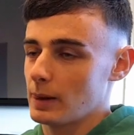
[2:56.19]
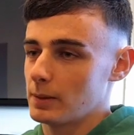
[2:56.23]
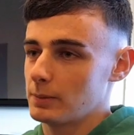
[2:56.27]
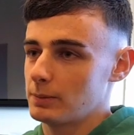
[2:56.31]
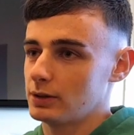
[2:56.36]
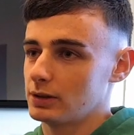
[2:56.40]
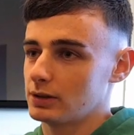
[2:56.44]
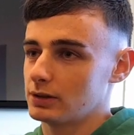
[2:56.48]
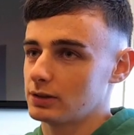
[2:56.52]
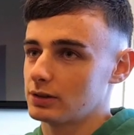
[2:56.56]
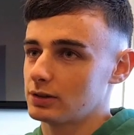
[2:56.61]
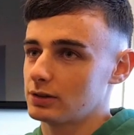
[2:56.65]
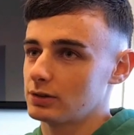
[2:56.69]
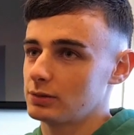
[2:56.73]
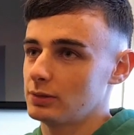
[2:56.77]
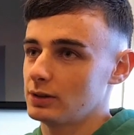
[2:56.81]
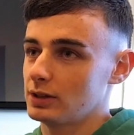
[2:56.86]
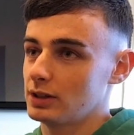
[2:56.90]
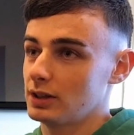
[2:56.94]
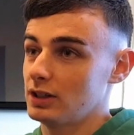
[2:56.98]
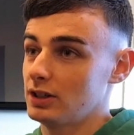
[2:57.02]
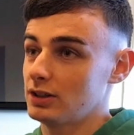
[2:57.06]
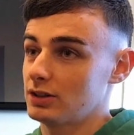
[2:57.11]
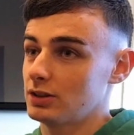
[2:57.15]
But
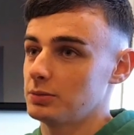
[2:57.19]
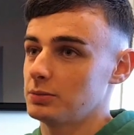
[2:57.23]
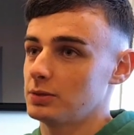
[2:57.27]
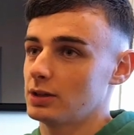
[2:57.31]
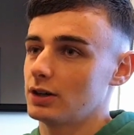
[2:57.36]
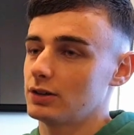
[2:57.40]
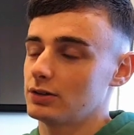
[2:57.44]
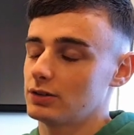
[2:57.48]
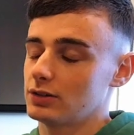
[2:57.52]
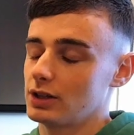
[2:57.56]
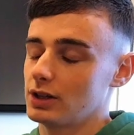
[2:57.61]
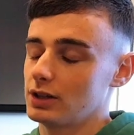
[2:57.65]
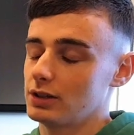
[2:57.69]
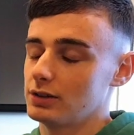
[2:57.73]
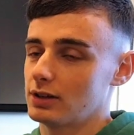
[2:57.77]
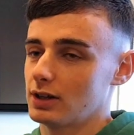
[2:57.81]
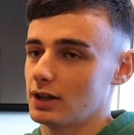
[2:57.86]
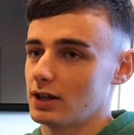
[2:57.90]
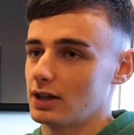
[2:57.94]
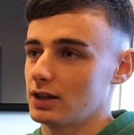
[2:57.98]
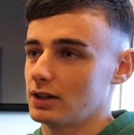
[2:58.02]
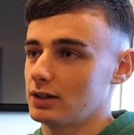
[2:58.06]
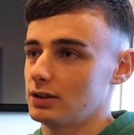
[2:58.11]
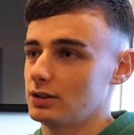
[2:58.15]
initially when you go to the
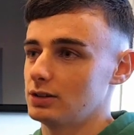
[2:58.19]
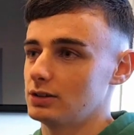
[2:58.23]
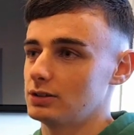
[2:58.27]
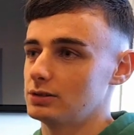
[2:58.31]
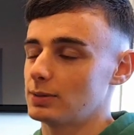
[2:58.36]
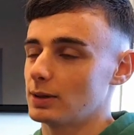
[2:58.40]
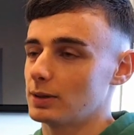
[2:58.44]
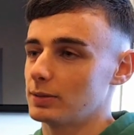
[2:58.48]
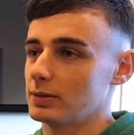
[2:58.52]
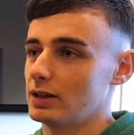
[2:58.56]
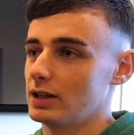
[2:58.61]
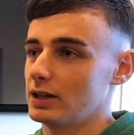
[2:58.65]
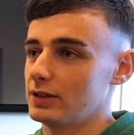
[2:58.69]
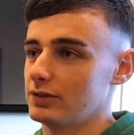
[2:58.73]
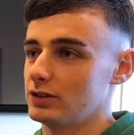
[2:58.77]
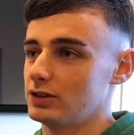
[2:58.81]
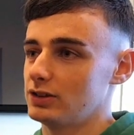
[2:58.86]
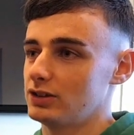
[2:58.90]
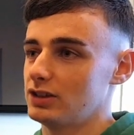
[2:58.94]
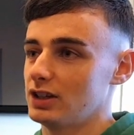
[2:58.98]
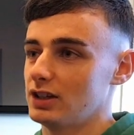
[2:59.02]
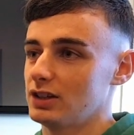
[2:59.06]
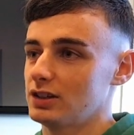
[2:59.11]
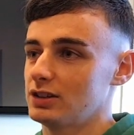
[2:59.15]
UK, you probably live in
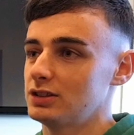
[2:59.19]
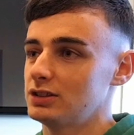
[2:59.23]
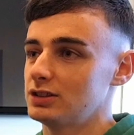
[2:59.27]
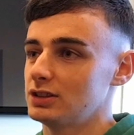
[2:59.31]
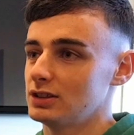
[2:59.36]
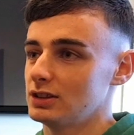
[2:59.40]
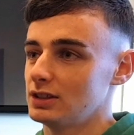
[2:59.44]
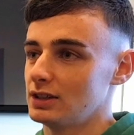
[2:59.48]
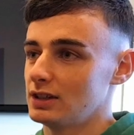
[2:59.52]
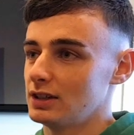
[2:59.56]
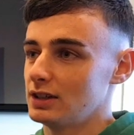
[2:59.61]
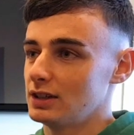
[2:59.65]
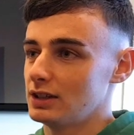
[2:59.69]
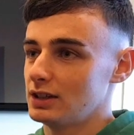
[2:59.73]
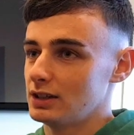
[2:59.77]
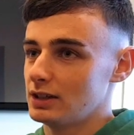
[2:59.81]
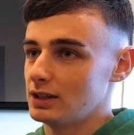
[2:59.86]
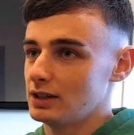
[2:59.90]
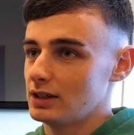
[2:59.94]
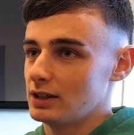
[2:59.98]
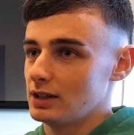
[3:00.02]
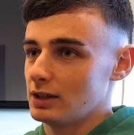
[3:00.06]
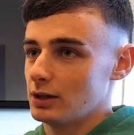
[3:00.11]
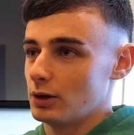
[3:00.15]
digs
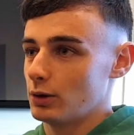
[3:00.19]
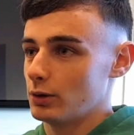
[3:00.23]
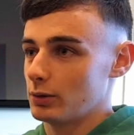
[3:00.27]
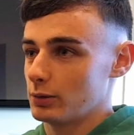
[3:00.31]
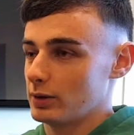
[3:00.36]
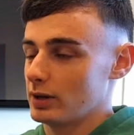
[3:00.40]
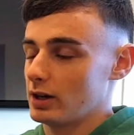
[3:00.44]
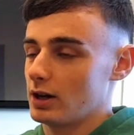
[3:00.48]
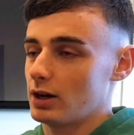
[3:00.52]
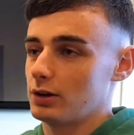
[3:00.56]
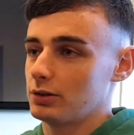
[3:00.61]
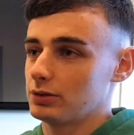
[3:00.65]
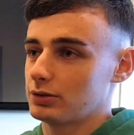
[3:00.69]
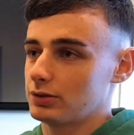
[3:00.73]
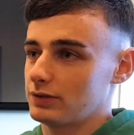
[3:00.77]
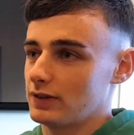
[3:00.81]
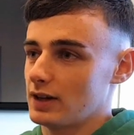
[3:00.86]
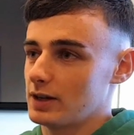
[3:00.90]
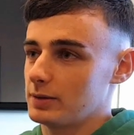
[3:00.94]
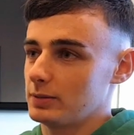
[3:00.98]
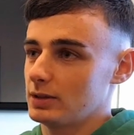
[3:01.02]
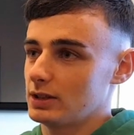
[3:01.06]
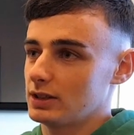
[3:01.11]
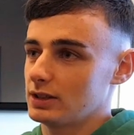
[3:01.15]
or with a host
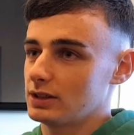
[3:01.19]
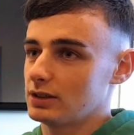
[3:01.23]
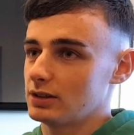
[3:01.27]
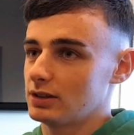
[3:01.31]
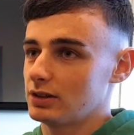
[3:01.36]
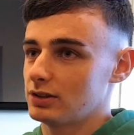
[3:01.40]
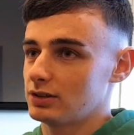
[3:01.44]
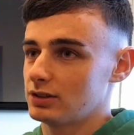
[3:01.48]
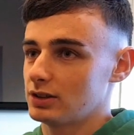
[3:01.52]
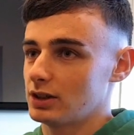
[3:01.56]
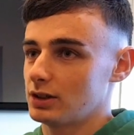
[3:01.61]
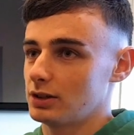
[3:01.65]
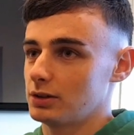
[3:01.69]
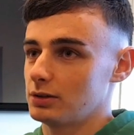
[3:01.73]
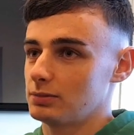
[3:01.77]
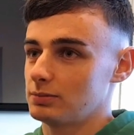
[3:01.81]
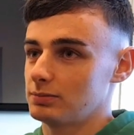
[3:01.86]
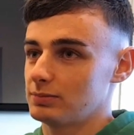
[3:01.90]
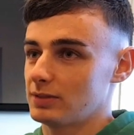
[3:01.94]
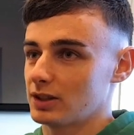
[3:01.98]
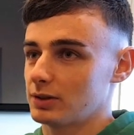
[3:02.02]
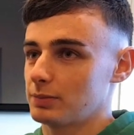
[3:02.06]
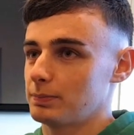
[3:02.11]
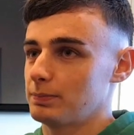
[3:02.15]
family, so
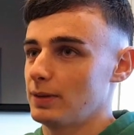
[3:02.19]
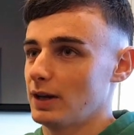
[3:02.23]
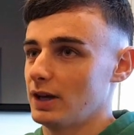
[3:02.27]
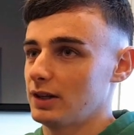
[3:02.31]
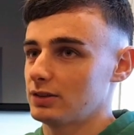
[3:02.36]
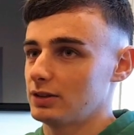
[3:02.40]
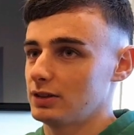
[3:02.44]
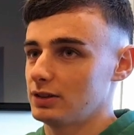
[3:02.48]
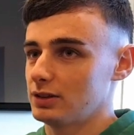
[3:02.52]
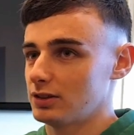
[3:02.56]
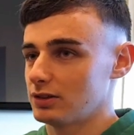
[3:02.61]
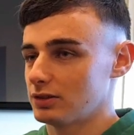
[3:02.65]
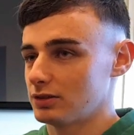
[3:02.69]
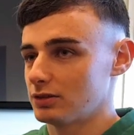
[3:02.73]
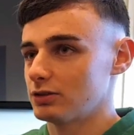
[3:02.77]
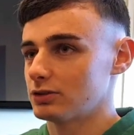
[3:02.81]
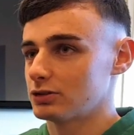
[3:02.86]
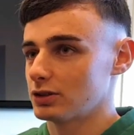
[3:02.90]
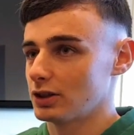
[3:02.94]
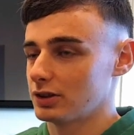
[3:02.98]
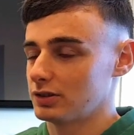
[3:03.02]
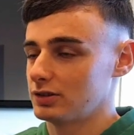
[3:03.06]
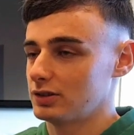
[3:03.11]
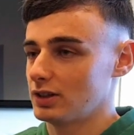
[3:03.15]
that's basically to
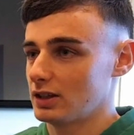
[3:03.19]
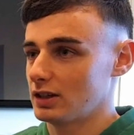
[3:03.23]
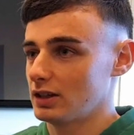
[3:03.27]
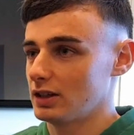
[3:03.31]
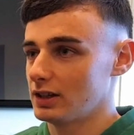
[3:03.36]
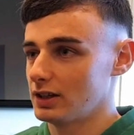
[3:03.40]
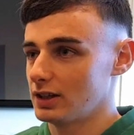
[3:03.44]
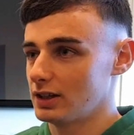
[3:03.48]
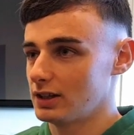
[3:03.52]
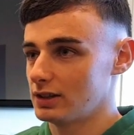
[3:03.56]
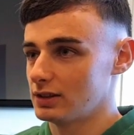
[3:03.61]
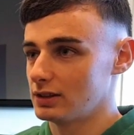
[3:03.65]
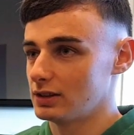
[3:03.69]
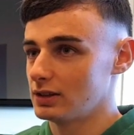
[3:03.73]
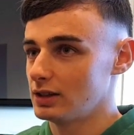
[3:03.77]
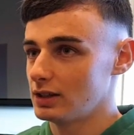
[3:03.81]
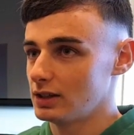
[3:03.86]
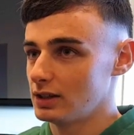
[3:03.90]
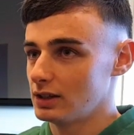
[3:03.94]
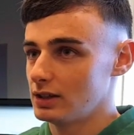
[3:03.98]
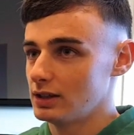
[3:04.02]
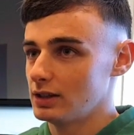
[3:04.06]
try to settle you in.